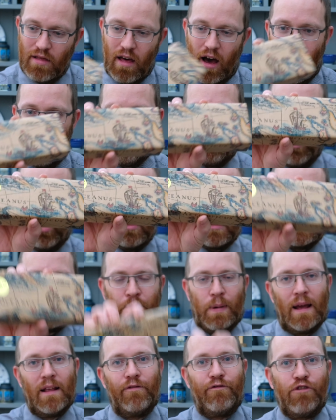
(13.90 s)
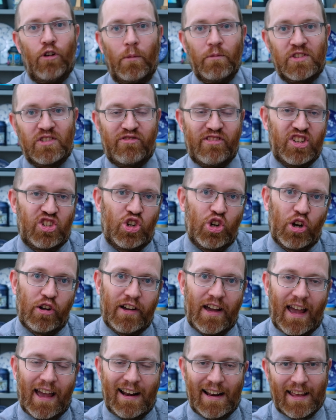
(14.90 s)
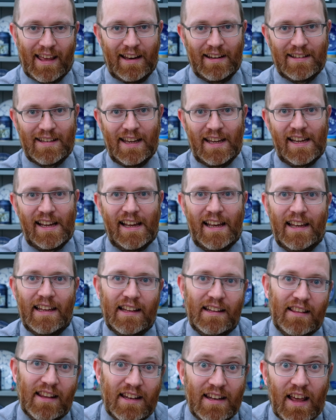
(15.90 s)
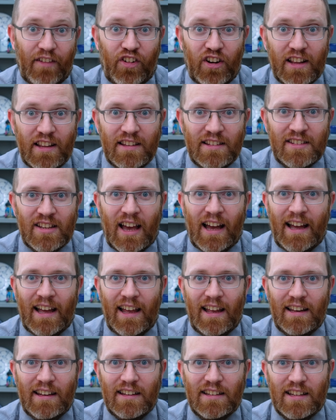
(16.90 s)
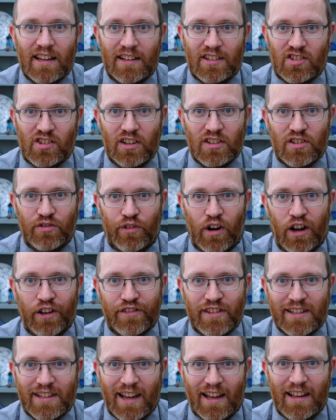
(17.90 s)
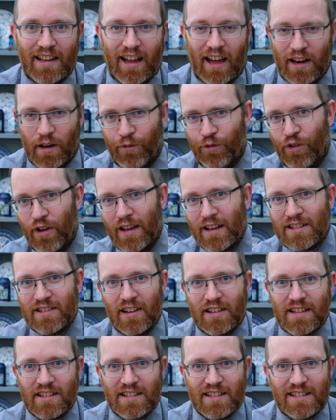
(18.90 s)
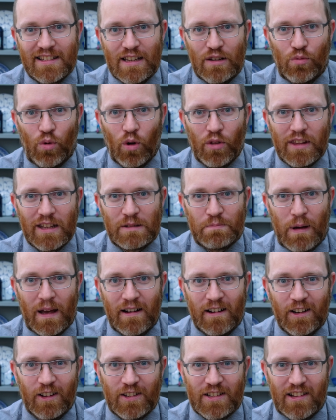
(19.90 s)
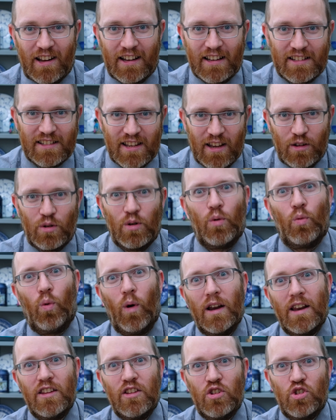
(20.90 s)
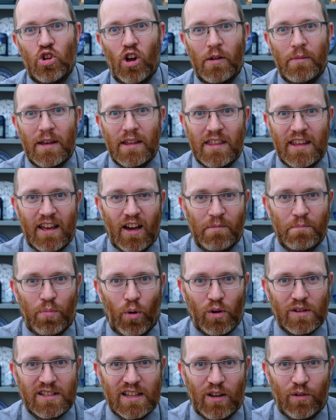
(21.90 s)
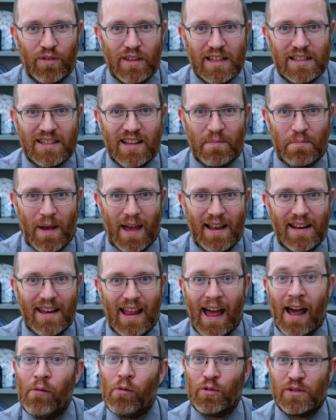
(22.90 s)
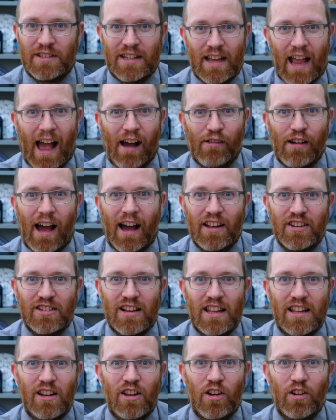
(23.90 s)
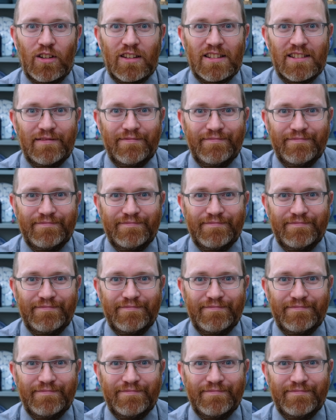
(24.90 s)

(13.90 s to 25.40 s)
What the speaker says: I bought this pen from Scriptura Elegante in the Netherlands, and it's just arrived today, and I'm very excited to see what this pen looks like. So, why don't you join me in the unboxing of this pen, and we'll see how it actually looks.